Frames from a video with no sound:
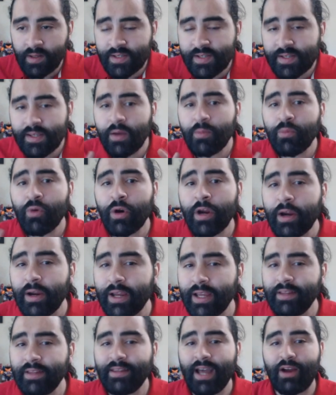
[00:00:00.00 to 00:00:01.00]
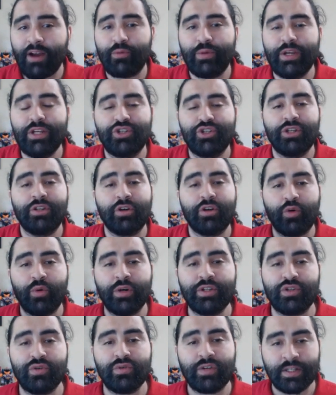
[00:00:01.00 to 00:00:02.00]
Somewhere in that region, they're
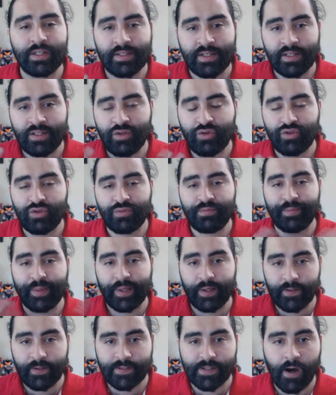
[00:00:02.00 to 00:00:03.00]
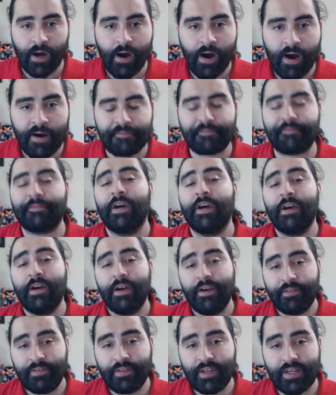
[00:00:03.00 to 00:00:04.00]
going to continue to build off
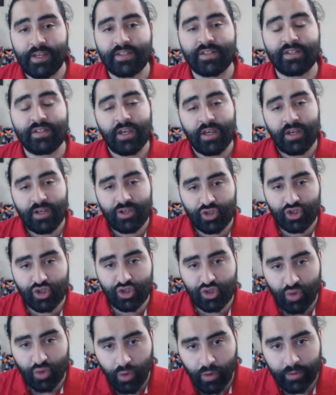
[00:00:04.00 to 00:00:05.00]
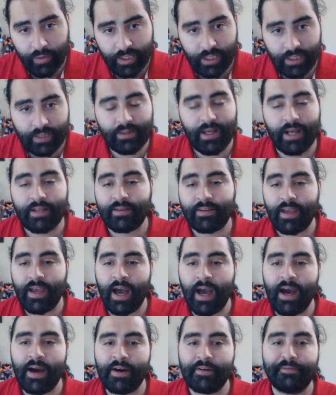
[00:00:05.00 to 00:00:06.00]
this story that they
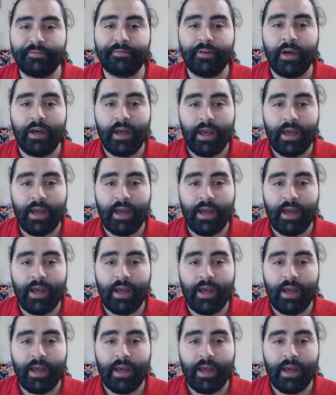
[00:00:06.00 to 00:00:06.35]
have.